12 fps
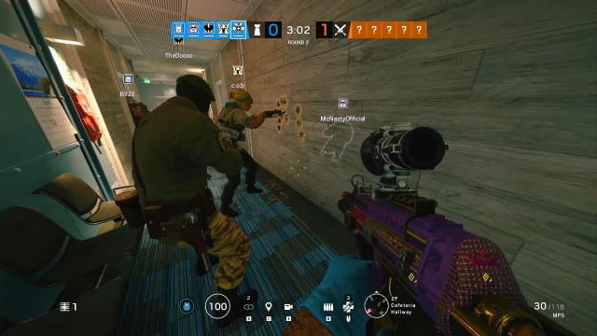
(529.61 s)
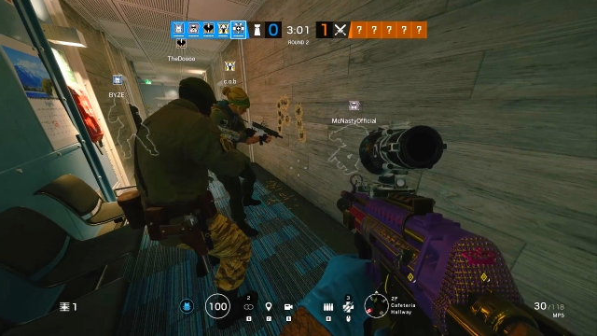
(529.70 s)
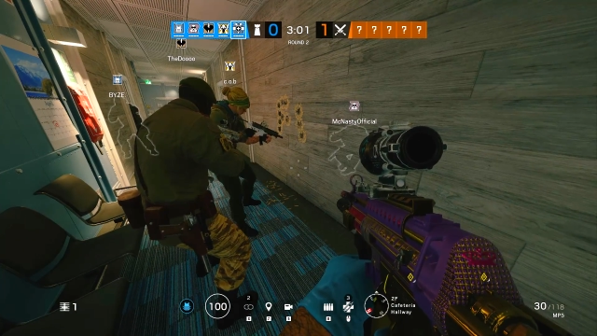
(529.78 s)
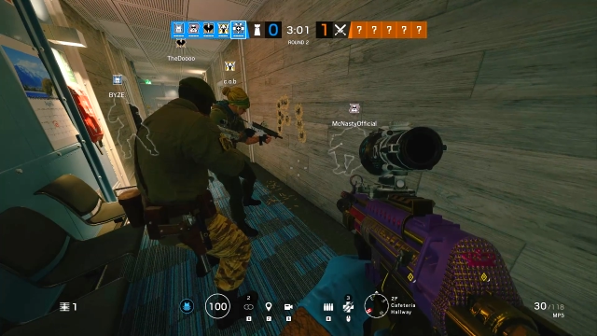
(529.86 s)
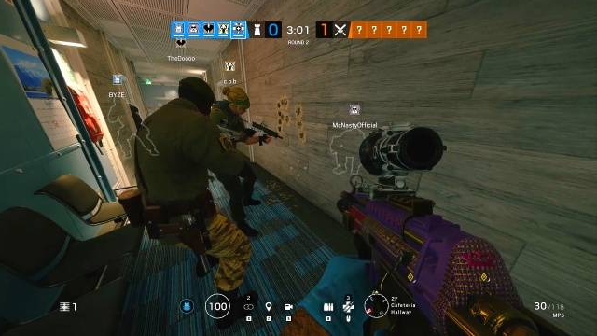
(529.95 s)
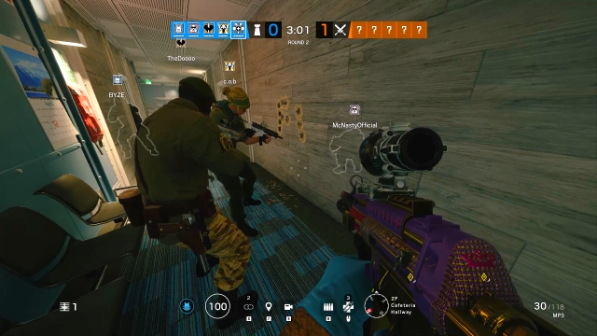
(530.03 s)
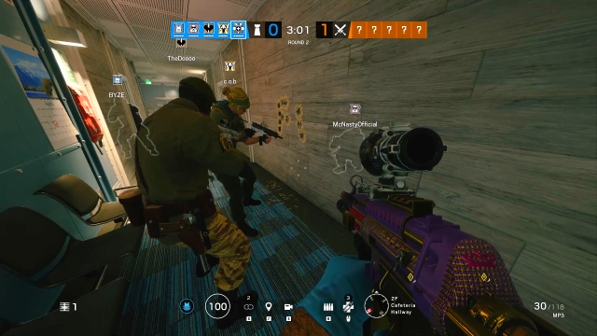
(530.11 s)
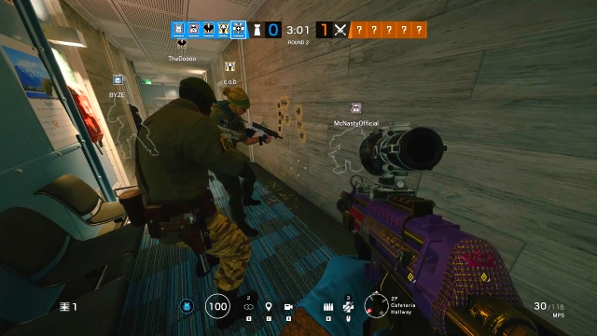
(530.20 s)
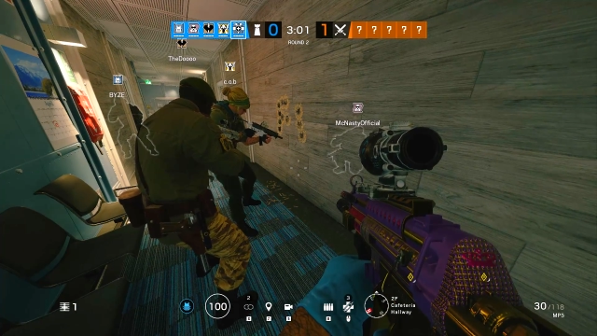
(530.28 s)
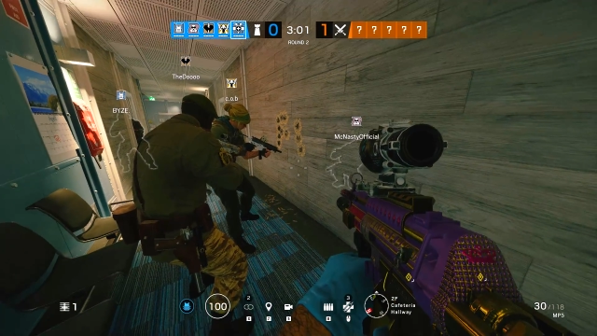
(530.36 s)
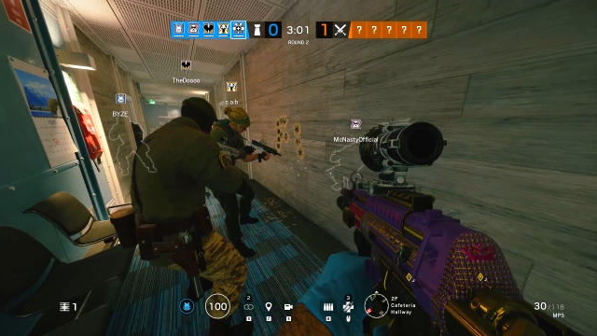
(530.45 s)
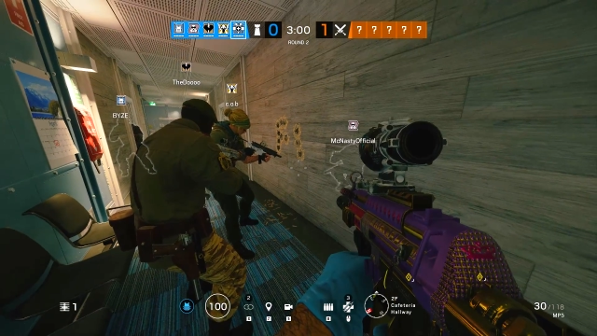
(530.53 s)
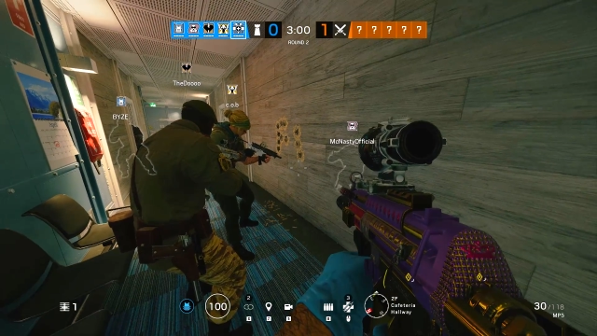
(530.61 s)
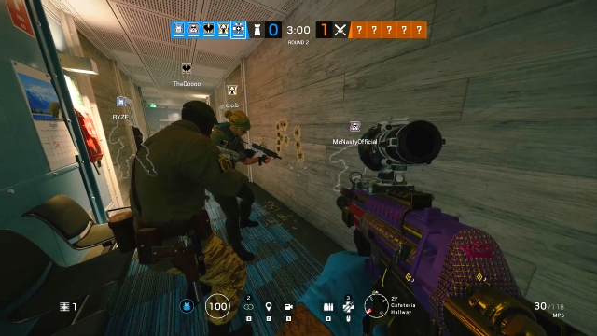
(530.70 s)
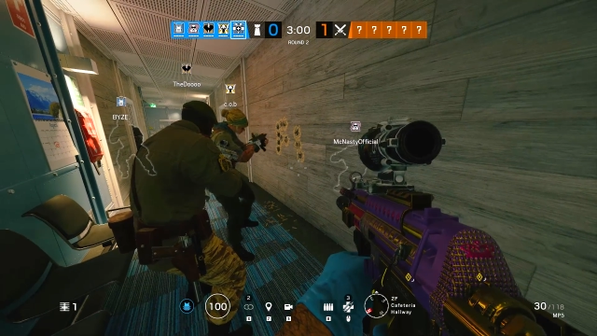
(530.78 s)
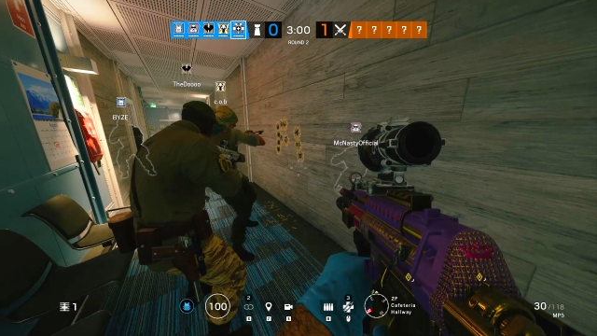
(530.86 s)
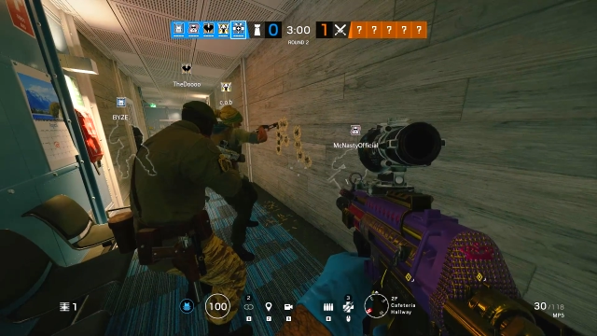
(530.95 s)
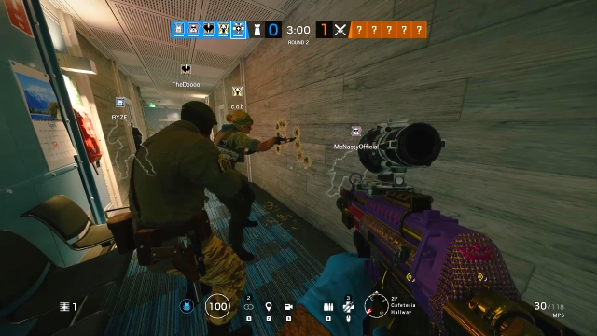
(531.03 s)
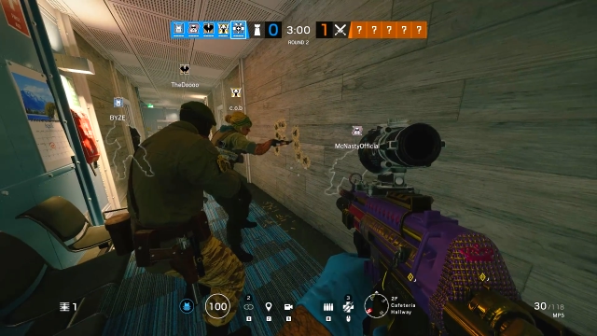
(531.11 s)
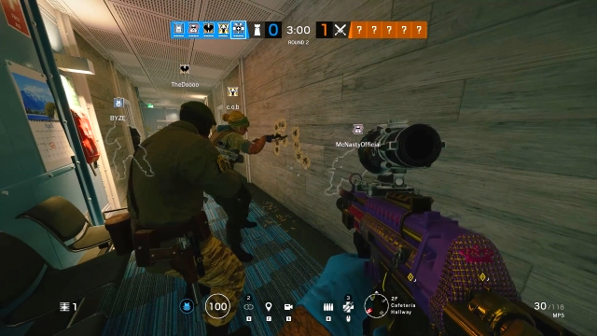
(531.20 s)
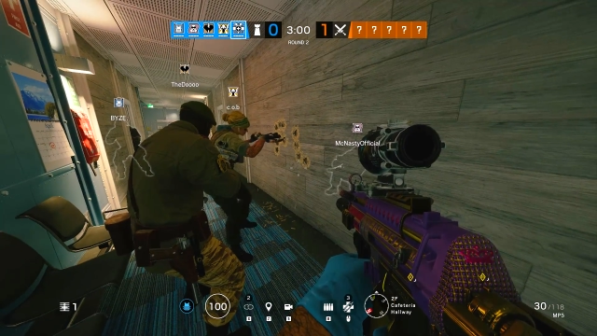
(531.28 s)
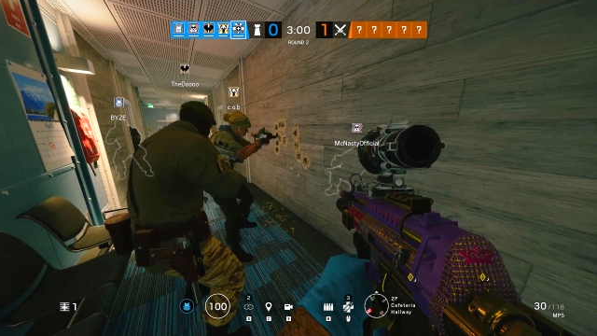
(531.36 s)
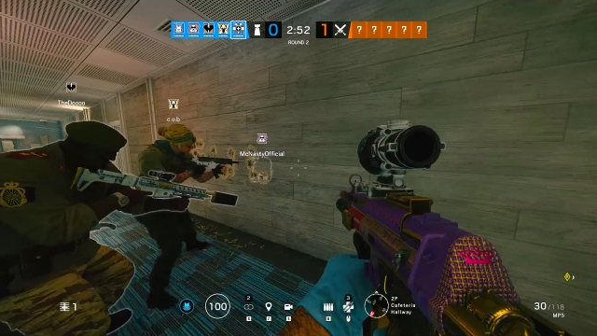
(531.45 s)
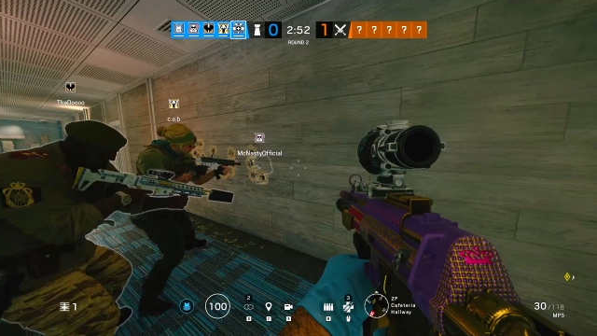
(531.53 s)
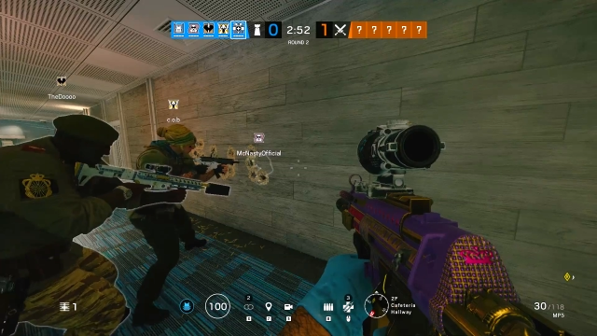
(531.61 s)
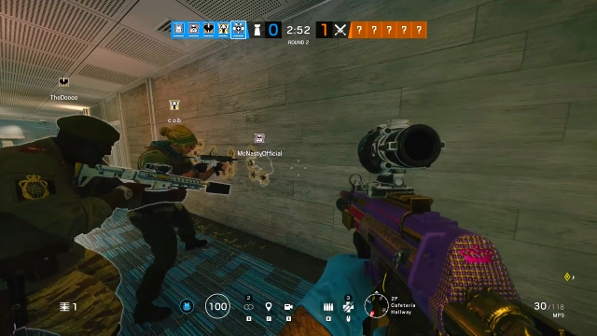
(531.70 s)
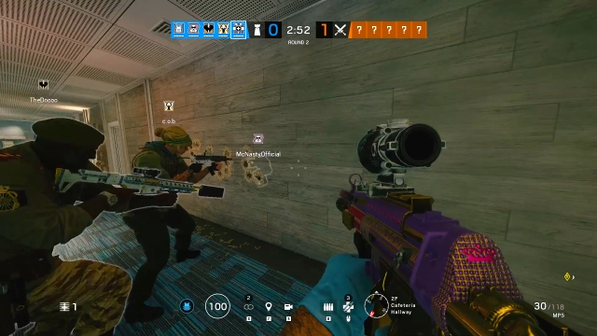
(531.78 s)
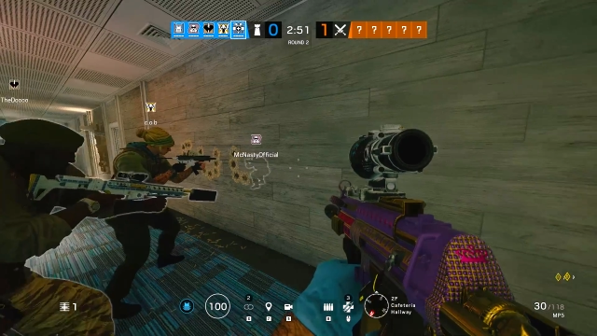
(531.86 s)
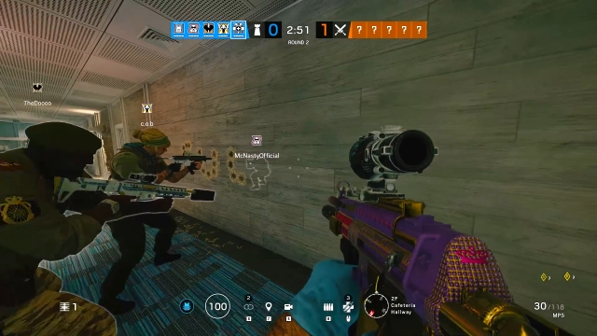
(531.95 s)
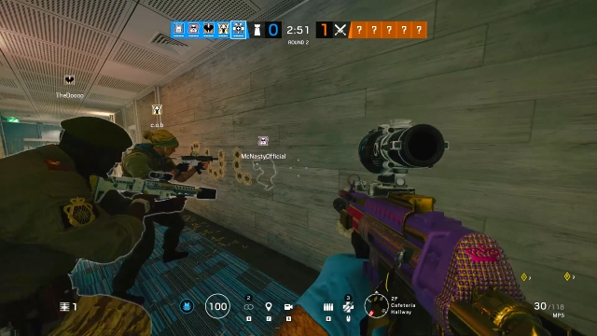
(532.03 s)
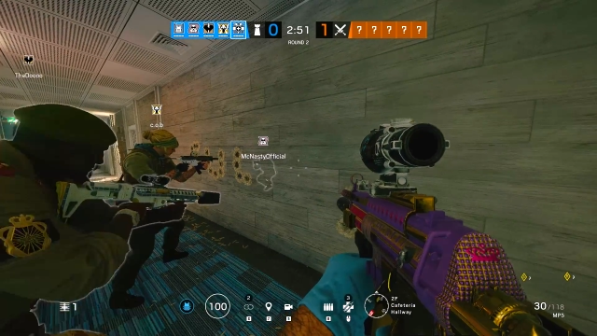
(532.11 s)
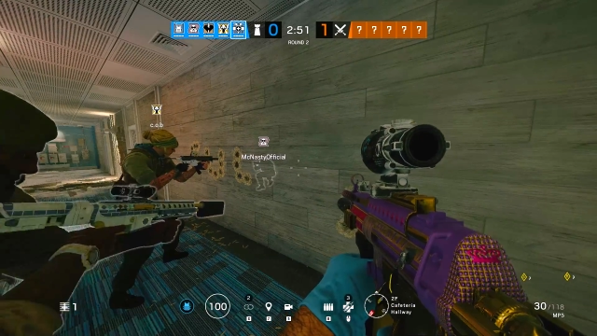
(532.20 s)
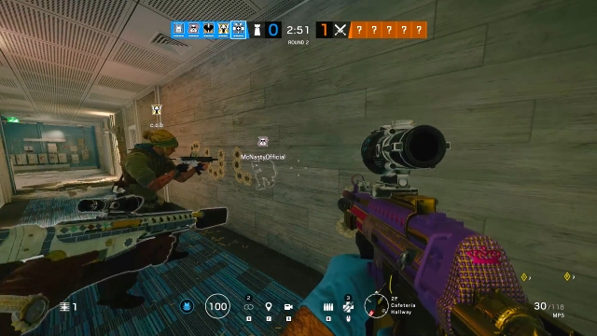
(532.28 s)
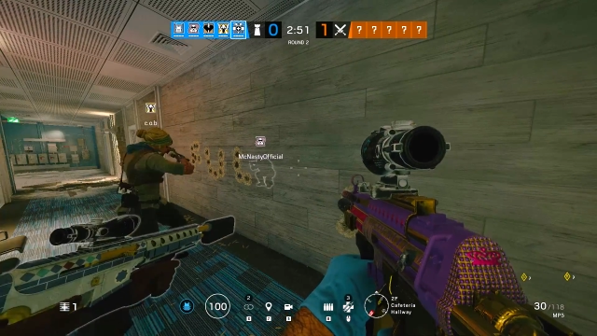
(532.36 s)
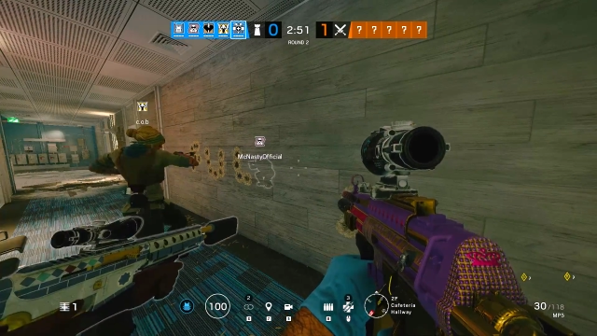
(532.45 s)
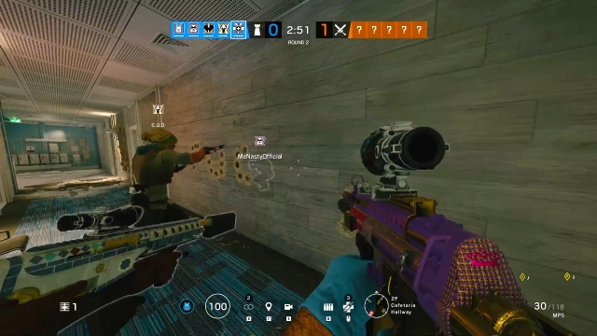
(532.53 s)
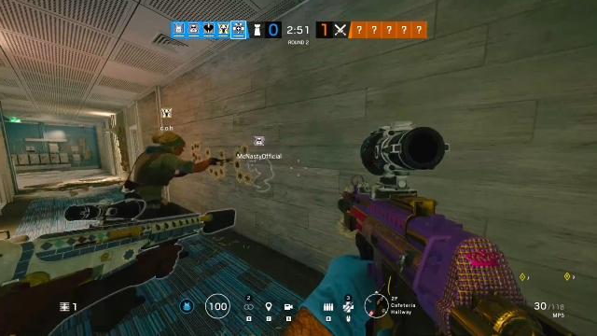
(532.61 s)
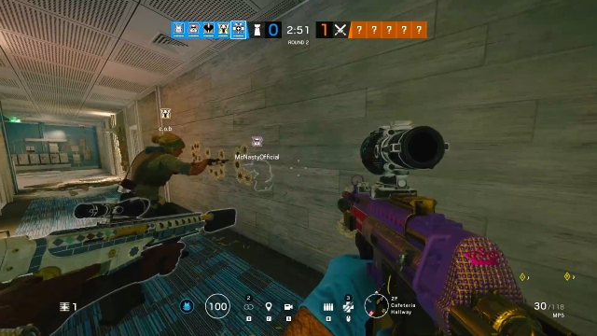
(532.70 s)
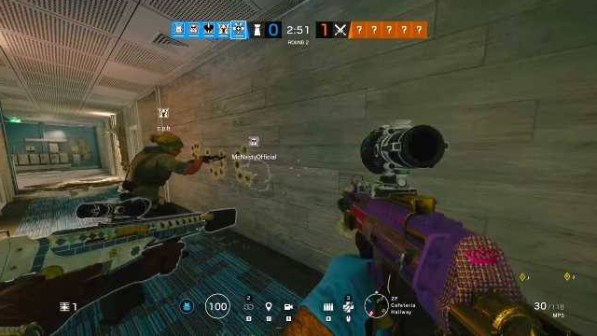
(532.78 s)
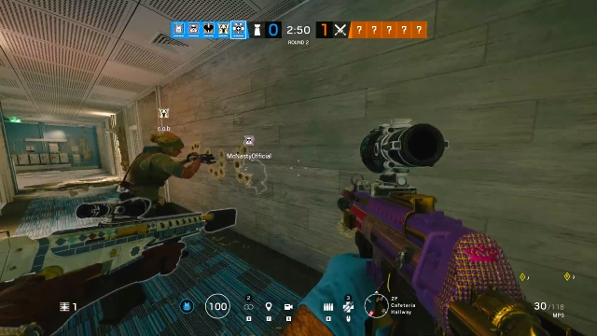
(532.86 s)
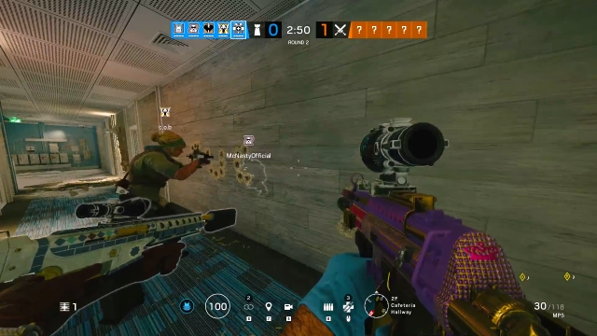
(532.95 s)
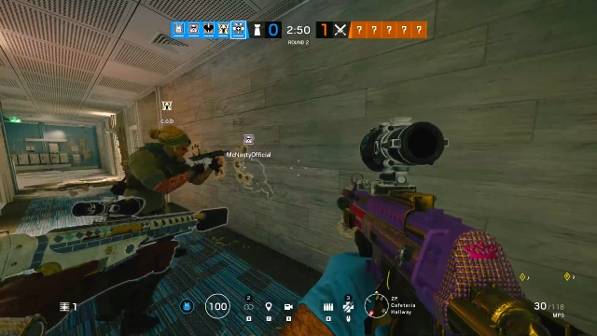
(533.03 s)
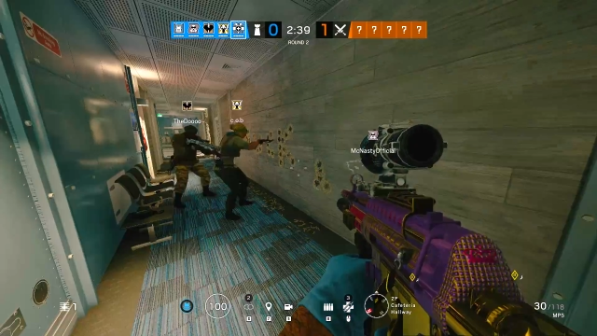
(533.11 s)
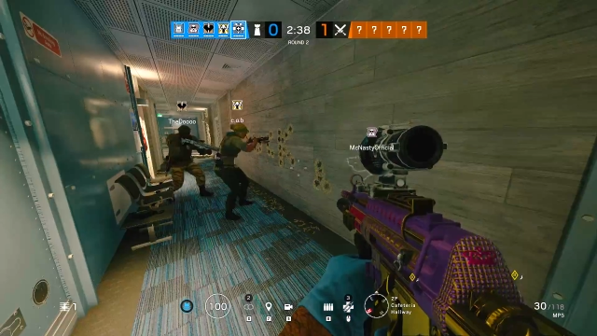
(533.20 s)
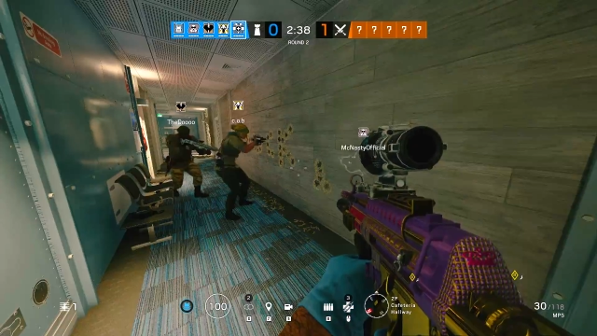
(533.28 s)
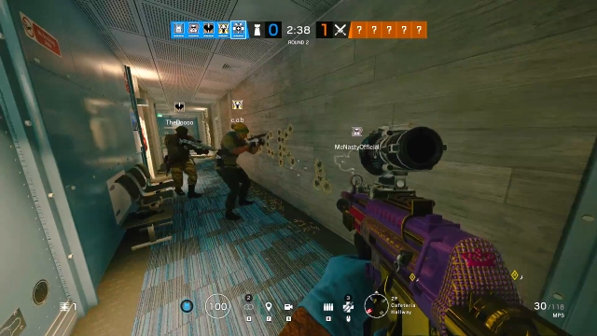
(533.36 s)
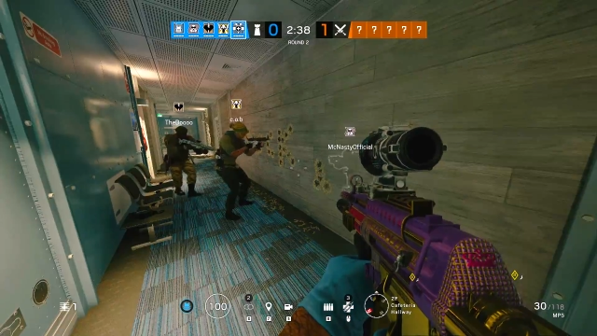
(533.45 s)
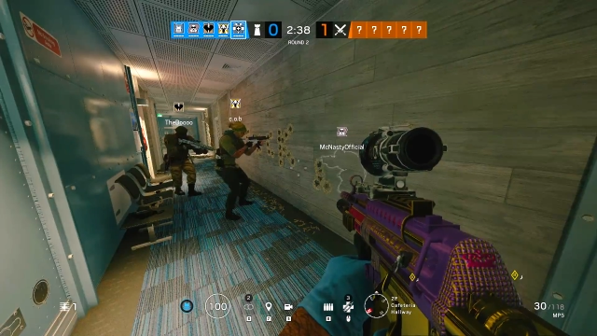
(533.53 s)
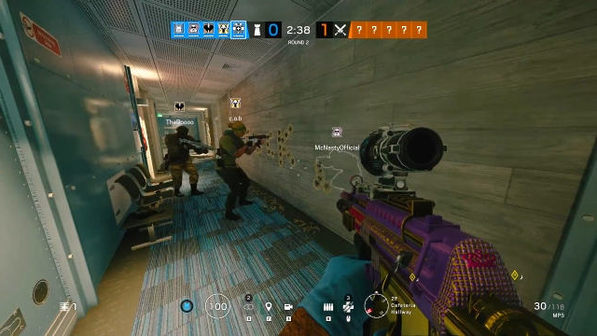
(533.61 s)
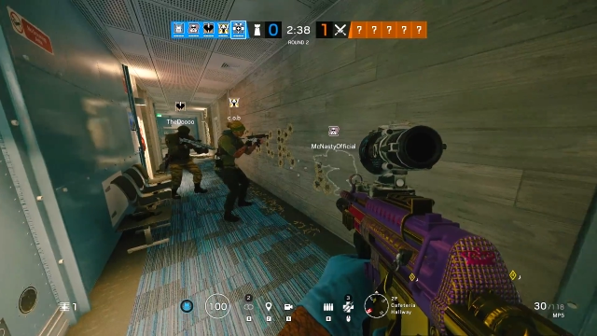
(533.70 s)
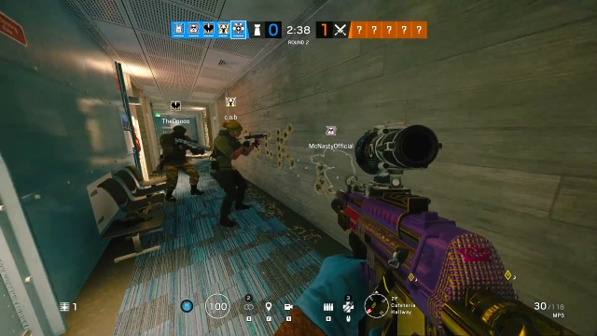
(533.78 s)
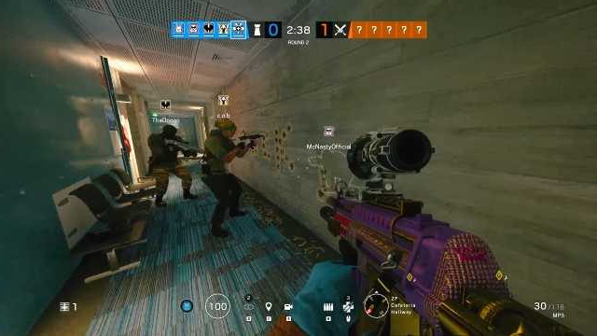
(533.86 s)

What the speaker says: Nobody's mouth can be seen.